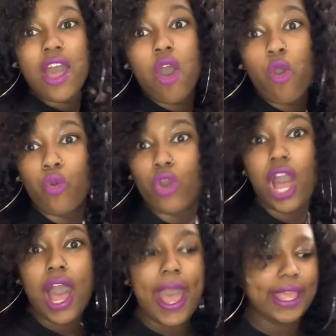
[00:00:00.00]
Oh
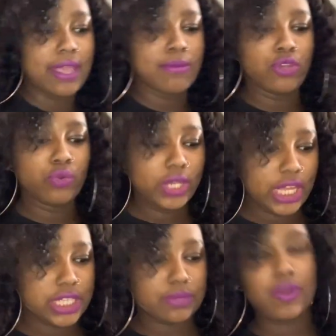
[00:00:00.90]
god, I can't be doing it
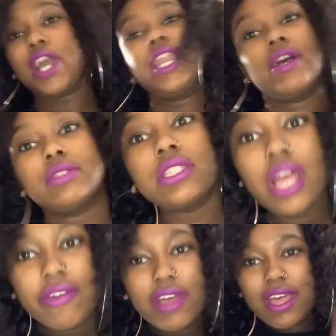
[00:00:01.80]
because I'm knocking out stuff,
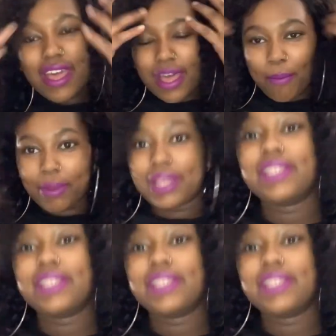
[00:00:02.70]
but